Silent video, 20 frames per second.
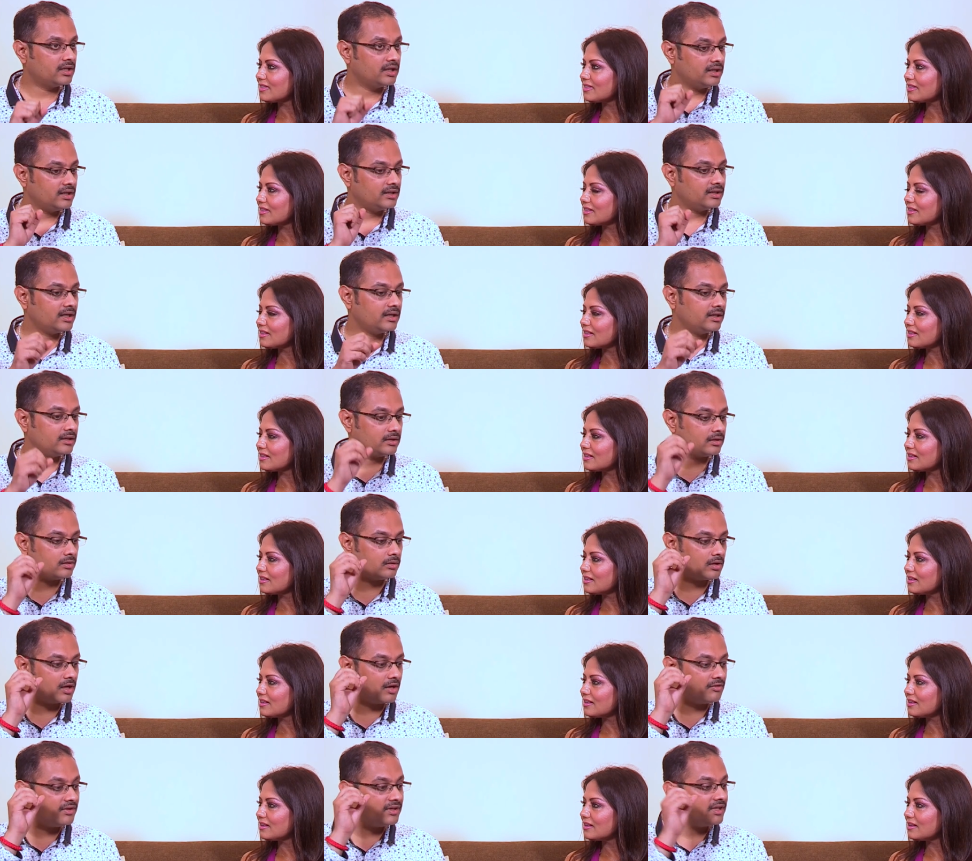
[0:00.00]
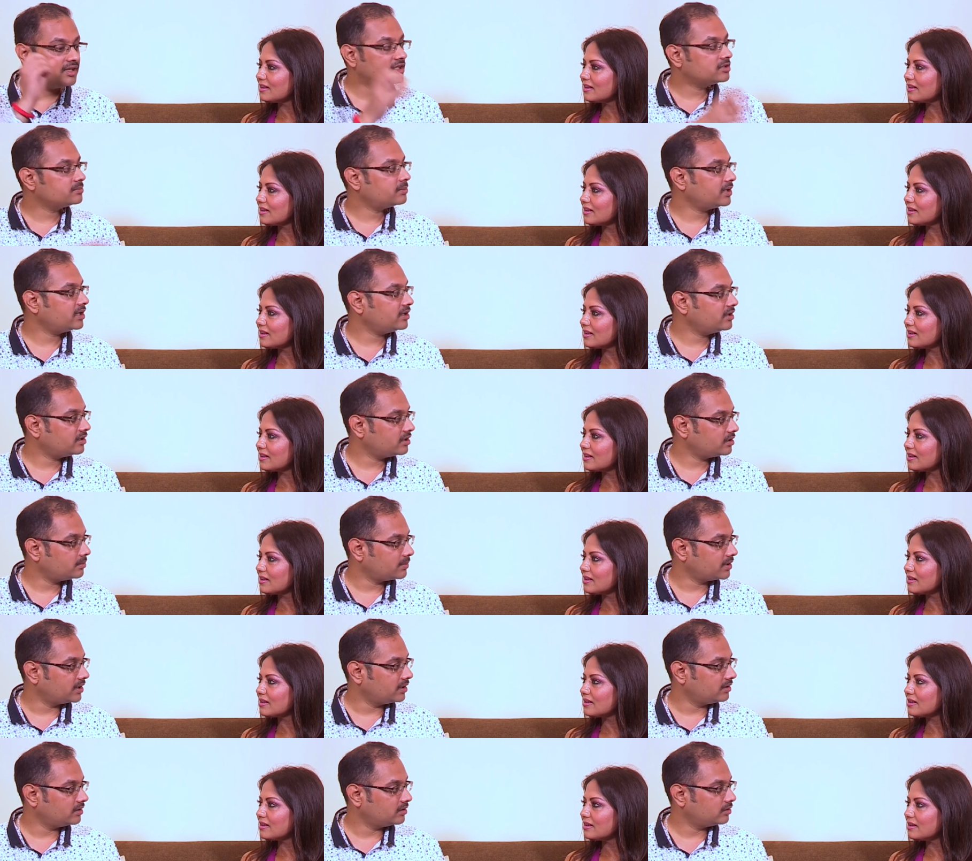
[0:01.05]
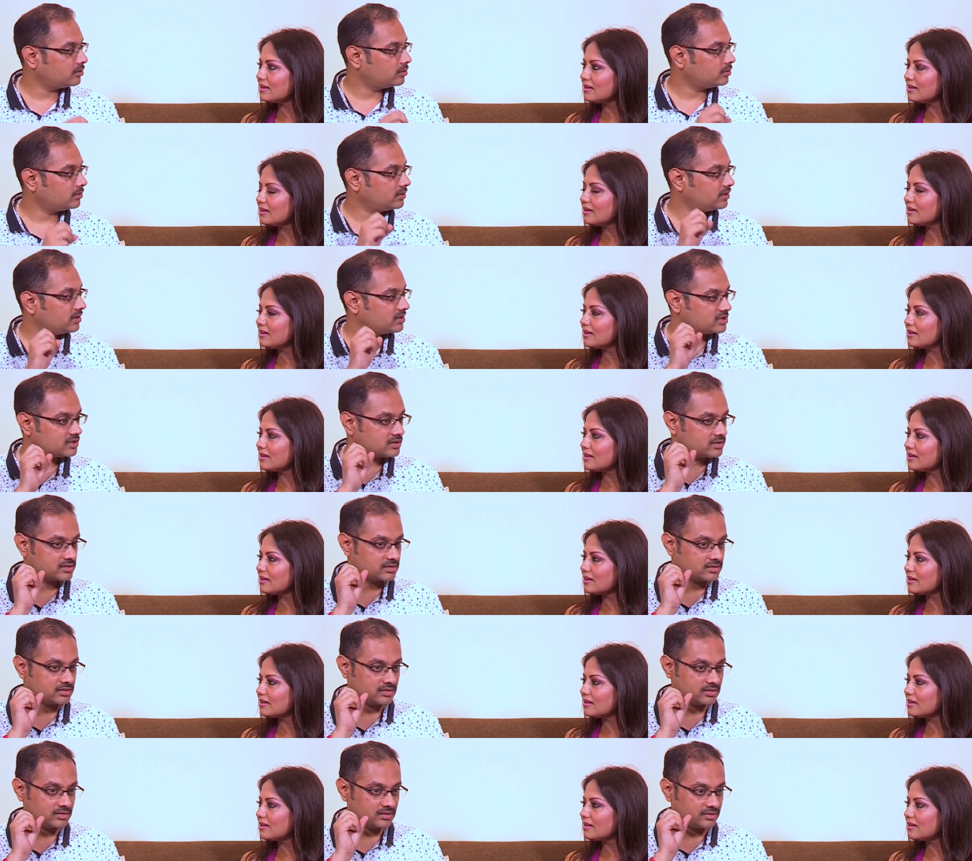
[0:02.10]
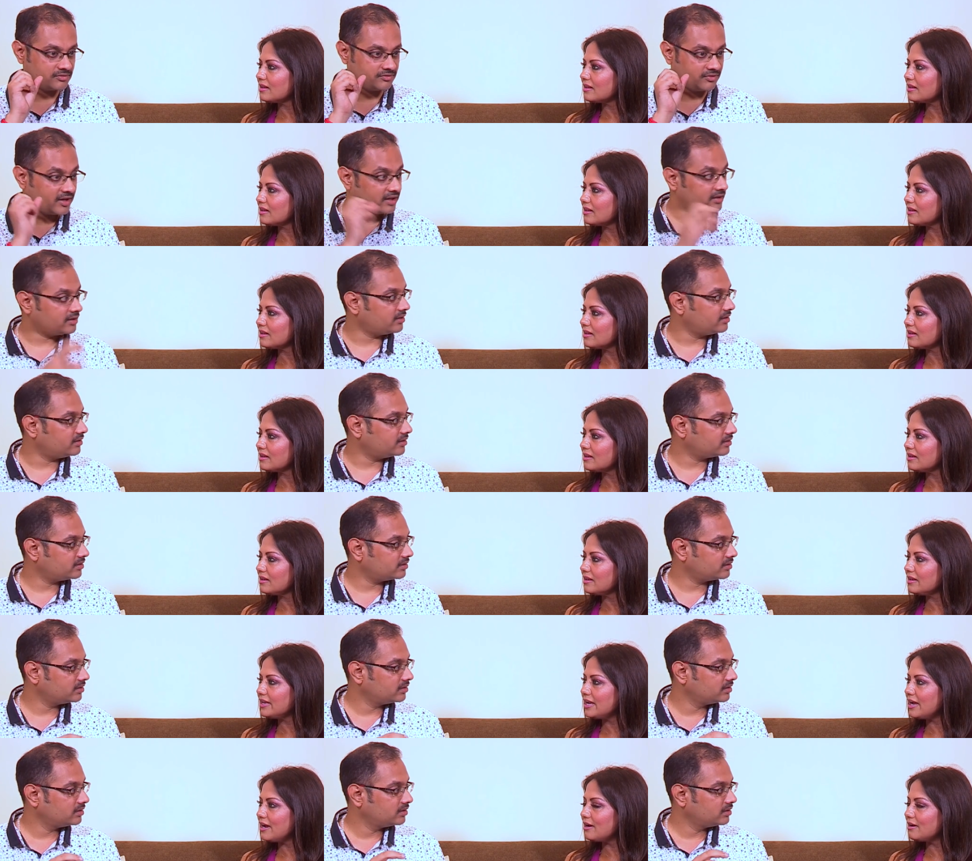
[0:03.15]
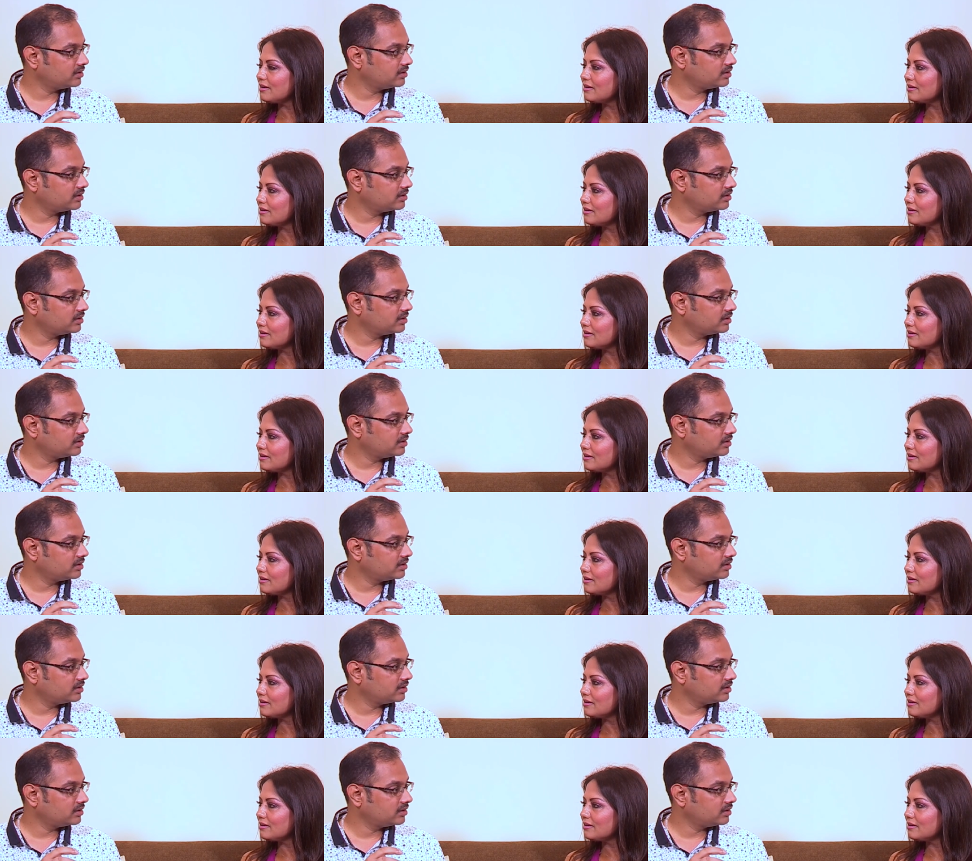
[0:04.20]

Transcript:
Speaker 1: thinking that, you know, everything is predetermined. You know, it's fated. Yeah.